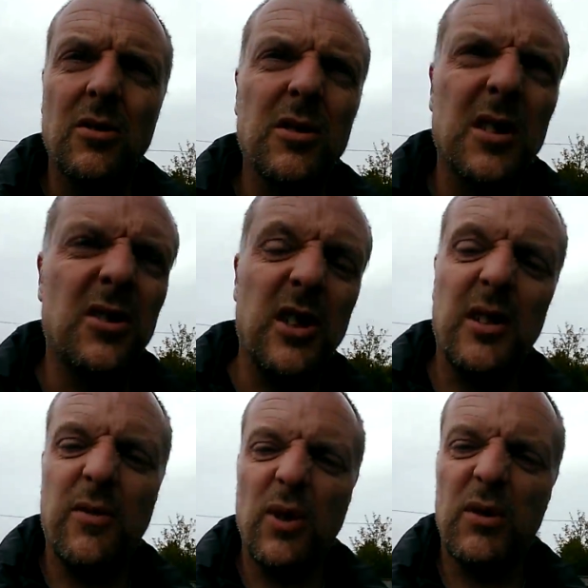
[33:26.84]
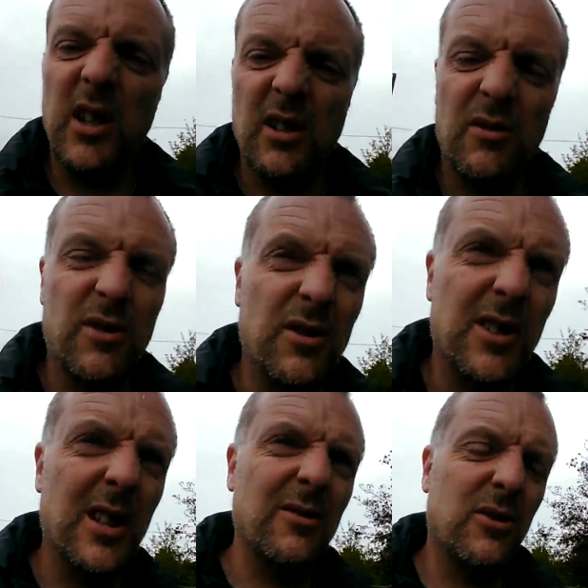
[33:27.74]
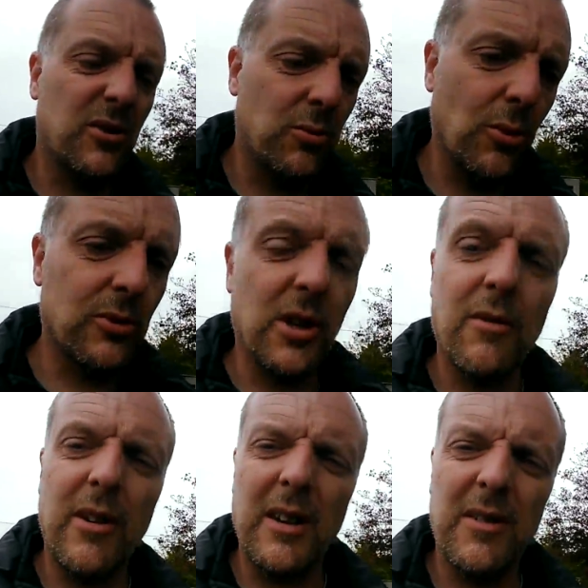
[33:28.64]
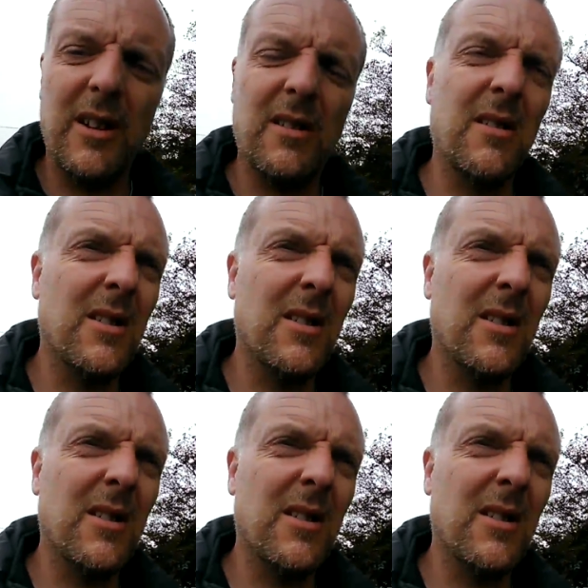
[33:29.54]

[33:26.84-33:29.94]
We did shed a few tears just now, just walked up round there.